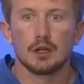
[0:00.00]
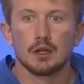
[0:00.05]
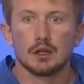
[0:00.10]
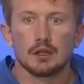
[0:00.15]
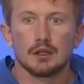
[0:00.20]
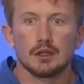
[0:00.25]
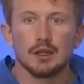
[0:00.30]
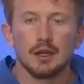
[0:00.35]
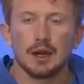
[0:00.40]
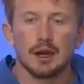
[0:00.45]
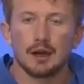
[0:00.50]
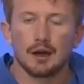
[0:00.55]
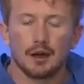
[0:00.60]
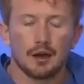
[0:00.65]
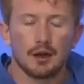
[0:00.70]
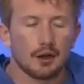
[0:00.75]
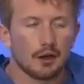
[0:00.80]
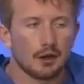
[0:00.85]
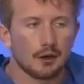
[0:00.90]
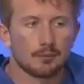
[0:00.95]
Yeah,
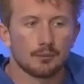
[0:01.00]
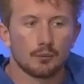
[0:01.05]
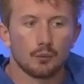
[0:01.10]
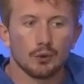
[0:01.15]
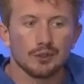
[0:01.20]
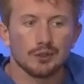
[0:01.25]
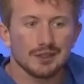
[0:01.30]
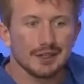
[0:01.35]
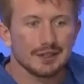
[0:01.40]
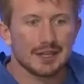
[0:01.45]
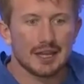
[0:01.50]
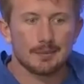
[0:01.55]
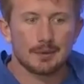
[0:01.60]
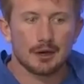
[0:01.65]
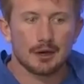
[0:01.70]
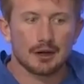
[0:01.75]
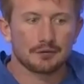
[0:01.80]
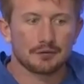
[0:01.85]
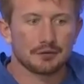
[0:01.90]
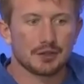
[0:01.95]
once I came
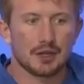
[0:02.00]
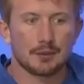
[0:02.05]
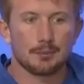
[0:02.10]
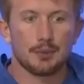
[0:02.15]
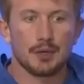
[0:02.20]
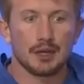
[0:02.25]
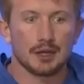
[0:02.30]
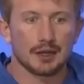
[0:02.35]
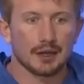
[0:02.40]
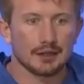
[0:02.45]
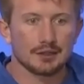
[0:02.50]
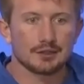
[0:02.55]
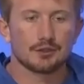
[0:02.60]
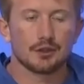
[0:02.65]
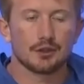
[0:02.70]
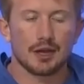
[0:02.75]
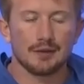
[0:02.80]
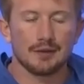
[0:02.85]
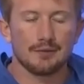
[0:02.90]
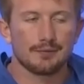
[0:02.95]
out after that pick,
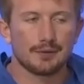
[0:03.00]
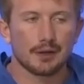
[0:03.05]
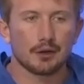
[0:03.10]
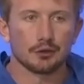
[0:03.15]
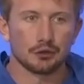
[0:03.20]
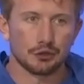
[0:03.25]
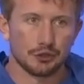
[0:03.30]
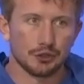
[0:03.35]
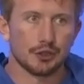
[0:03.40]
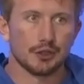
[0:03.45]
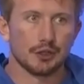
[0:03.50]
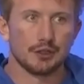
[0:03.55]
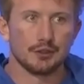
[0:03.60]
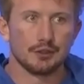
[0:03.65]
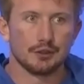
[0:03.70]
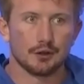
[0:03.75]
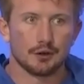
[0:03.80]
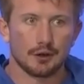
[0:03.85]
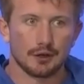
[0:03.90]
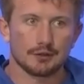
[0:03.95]
I felt good.
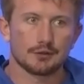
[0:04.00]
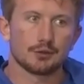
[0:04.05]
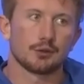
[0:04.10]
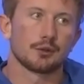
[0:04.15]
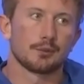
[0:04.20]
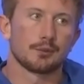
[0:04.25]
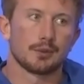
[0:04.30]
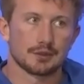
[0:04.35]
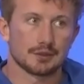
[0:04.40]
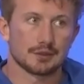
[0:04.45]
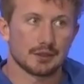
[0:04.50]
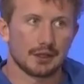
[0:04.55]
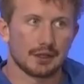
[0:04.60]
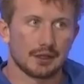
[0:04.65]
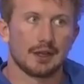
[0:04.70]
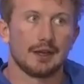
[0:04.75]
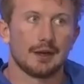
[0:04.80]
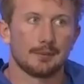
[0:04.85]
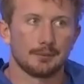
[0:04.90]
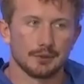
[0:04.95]
You know, I told him on the
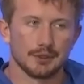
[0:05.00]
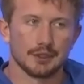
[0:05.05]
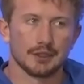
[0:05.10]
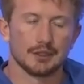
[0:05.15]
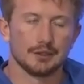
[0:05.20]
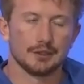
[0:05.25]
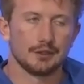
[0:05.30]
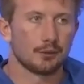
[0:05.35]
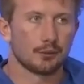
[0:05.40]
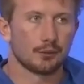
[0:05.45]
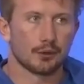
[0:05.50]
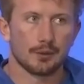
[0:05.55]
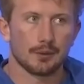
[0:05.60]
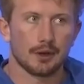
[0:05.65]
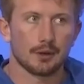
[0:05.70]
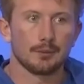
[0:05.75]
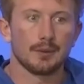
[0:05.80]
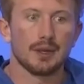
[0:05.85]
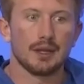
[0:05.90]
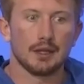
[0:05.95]
side, hey, I'm good. Don't worry
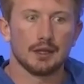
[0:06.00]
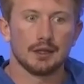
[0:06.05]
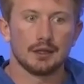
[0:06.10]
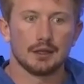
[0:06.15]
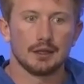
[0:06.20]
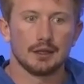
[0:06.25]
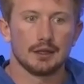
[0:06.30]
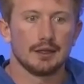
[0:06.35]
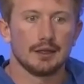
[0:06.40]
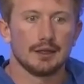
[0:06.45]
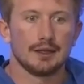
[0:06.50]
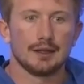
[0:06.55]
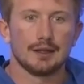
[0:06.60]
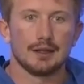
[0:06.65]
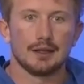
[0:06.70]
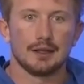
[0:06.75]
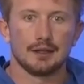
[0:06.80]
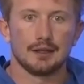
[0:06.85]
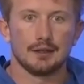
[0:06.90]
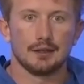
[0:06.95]
about me.
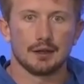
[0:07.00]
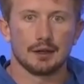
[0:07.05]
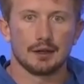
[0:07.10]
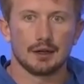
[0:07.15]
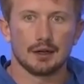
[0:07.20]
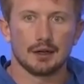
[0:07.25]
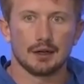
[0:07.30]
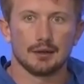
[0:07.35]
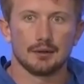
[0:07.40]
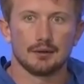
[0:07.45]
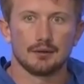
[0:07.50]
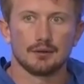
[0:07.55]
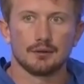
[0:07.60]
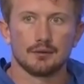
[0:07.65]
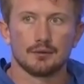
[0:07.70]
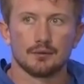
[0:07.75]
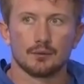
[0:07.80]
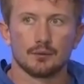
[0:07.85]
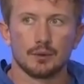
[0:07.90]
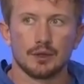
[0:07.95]
And
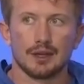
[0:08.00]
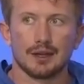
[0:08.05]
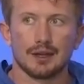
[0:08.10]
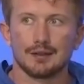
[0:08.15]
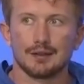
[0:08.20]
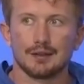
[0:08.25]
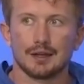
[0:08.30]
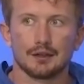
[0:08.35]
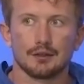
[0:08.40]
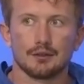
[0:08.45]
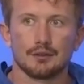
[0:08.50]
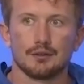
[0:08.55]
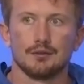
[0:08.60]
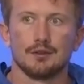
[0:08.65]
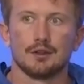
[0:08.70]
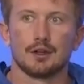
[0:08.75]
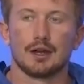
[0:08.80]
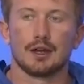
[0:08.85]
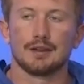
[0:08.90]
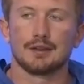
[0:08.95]
we had that,
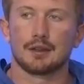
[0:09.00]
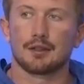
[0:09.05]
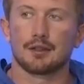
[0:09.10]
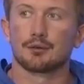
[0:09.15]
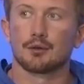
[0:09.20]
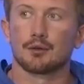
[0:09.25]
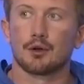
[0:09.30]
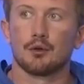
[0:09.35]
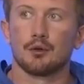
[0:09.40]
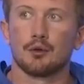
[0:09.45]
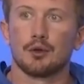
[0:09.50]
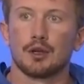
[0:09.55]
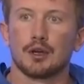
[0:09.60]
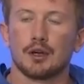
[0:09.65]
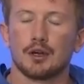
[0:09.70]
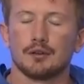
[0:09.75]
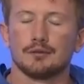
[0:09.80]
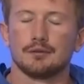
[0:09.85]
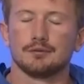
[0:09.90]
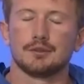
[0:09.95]
you know, I had that throw
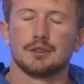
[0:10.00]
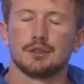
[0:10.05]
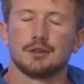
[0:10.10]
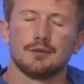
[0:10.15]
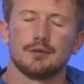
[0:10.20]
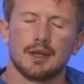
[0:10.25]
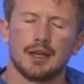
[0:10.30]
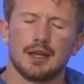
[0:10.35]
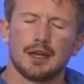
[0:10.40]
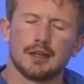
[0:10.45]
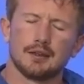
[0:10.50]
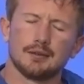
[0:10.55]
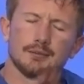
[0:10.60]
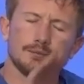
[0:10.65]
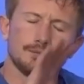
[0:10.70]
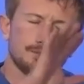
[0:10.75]
to Van,